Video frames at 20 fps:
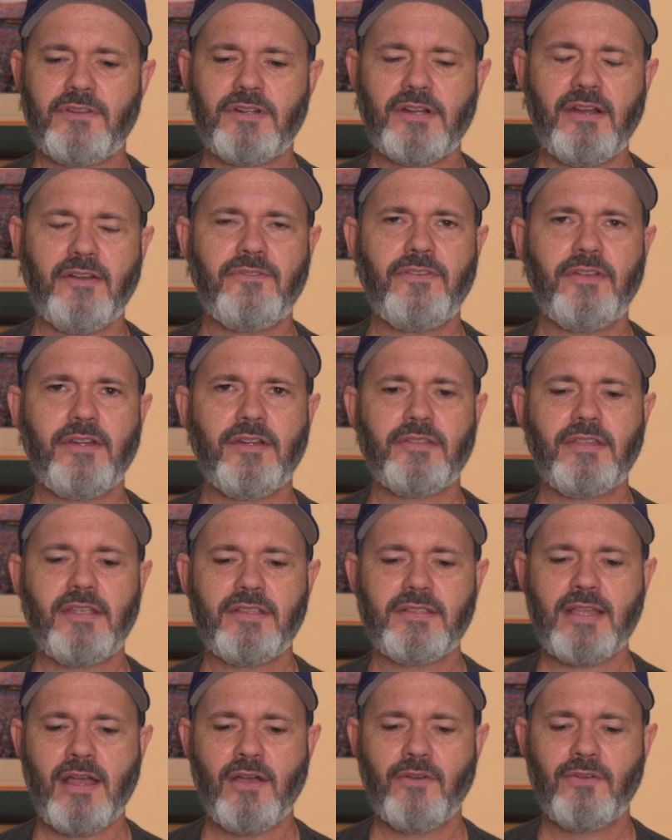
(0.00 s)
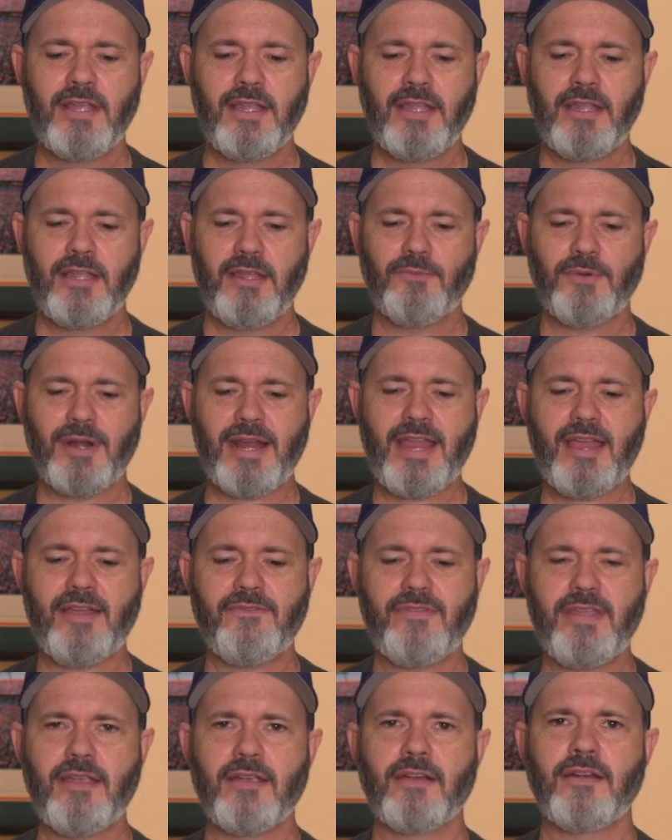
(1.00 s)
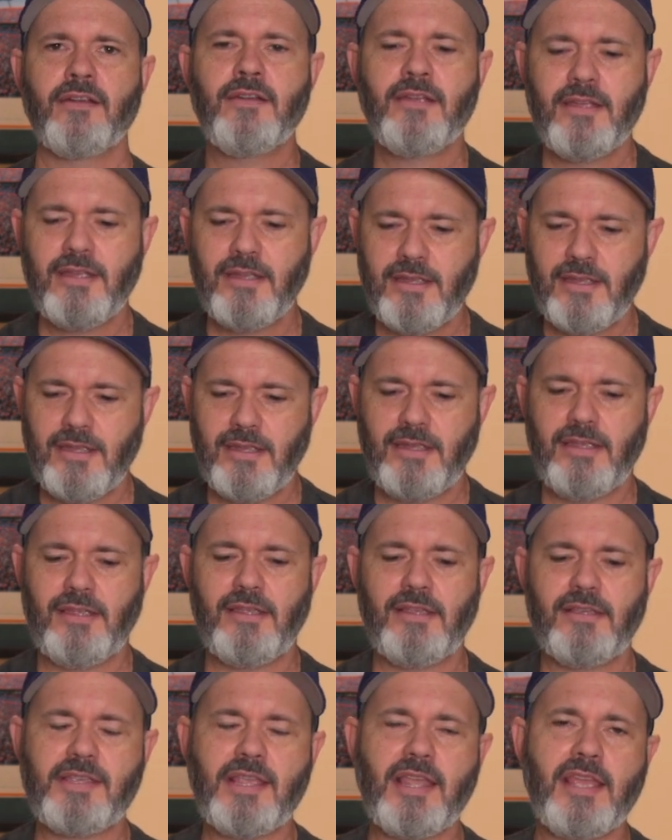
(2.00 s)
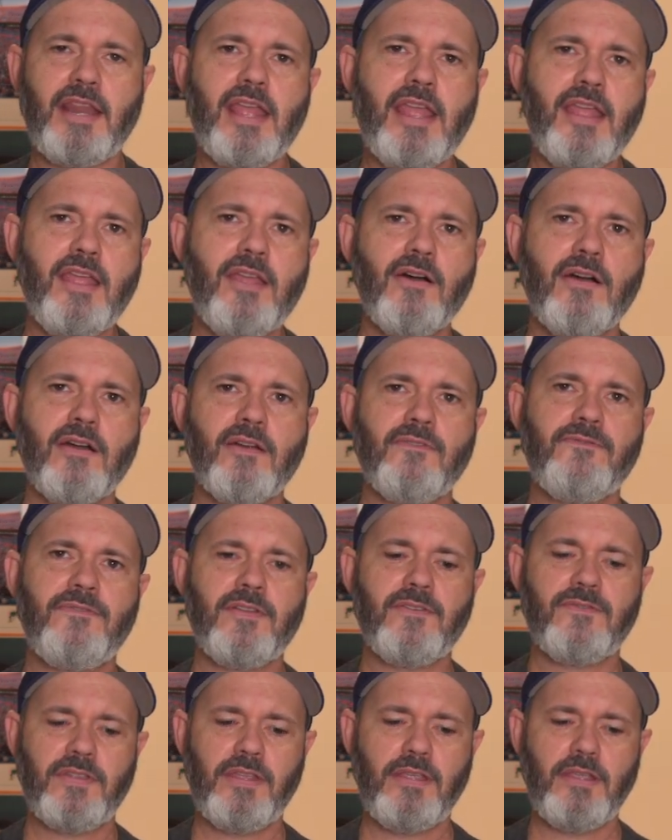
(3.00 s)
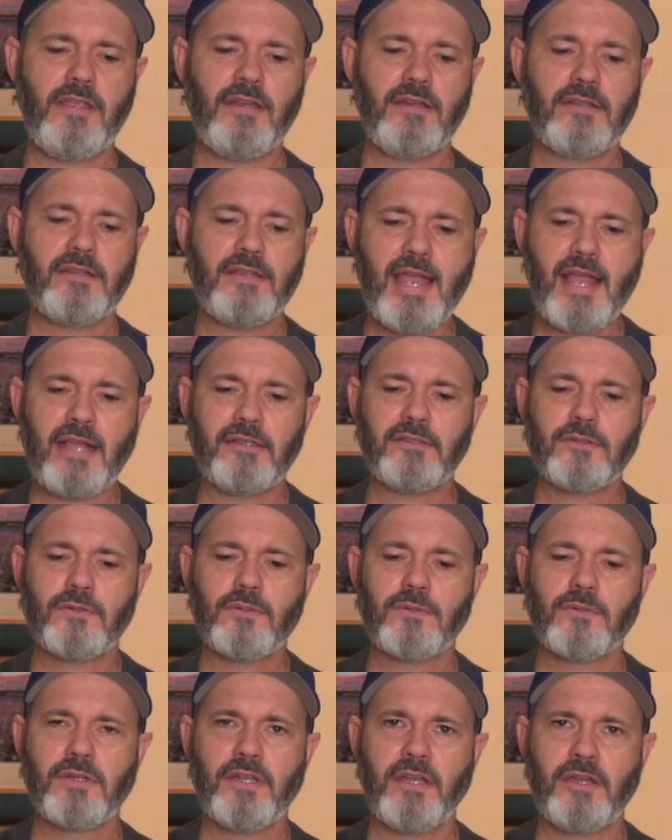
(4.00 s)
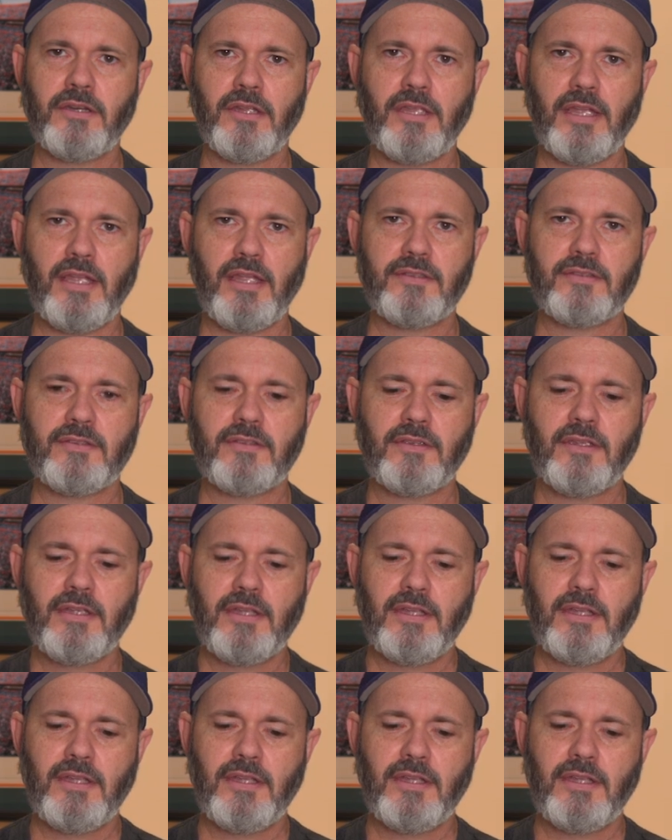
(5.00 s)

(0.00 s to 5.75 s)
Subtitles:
trying to figure things out. And what I have here is an AR-15 tactical gun case.